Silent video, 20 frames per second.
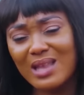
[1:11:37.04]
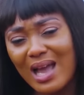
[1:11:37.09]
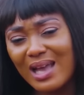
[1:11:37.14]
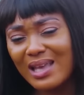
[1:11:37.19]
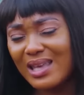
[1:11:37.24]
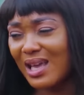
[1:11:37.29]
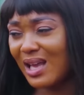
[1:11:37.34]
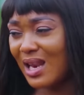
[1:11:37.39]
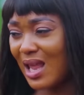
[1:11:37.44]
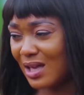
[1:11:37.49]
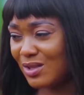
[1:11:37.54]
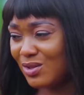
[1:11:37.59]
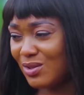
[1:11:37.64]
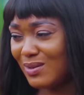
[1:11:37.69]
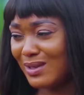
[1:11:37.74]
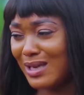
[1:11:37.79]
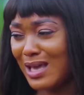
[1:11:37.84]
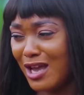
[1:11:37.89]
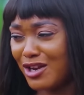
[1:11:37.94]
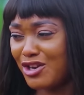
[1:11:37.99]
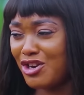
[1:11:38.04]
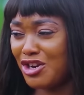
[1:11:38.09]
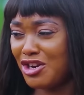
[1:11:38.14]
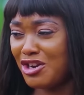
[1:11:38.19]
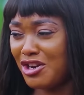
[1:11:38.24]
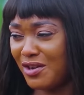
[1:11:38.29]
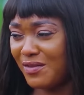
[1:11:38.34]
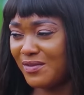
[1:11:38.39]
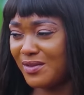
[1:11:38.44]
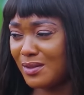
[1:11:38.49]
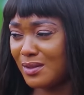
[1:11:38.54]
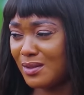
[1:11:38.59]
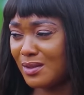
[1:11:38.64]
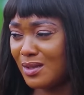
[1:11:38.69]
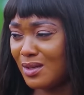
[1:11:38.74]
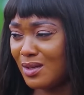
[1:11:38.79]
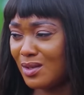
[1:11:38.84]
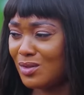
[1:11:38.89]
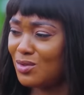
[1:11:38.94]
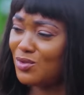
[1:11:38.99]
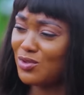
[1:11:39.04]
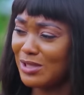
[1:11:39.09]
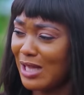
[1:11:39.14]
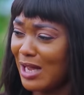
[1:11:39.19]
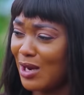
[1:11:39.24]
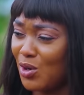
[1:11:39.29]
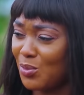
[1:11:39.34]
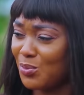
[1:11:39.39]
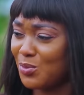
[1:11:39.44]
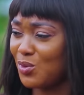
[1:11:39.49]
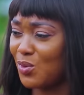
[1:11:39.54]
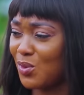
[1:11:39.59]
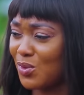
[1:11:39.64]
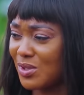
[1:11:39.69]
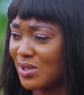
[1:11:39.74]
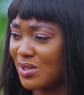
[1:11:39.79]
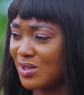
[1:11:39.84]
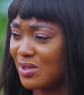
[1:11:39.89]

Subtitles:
That girl actually had the nerves to stand up to